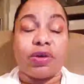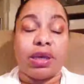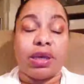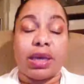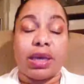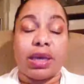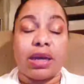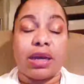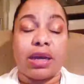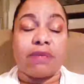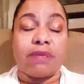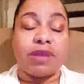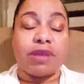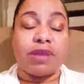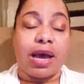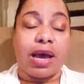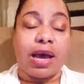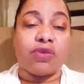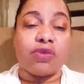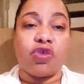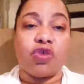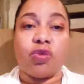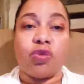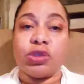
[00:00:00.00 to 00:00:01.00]
head of the
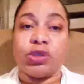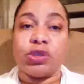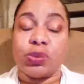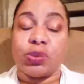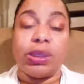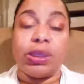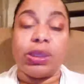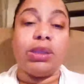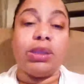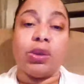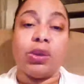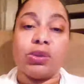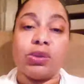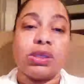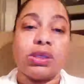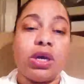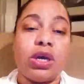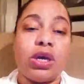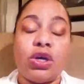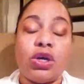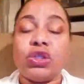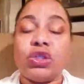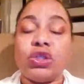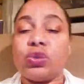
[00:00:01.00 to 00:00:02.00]
household between those
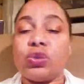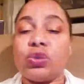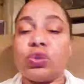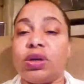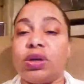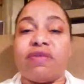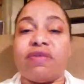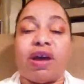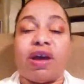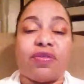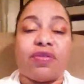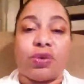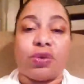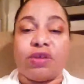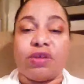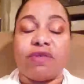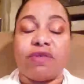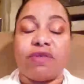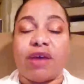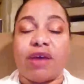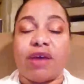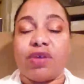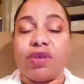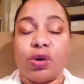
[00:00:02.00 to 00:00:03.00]
25,
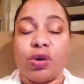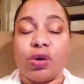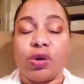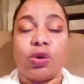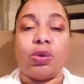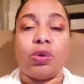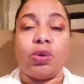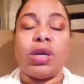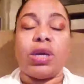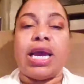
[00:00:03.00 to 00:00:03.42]
35-year-old,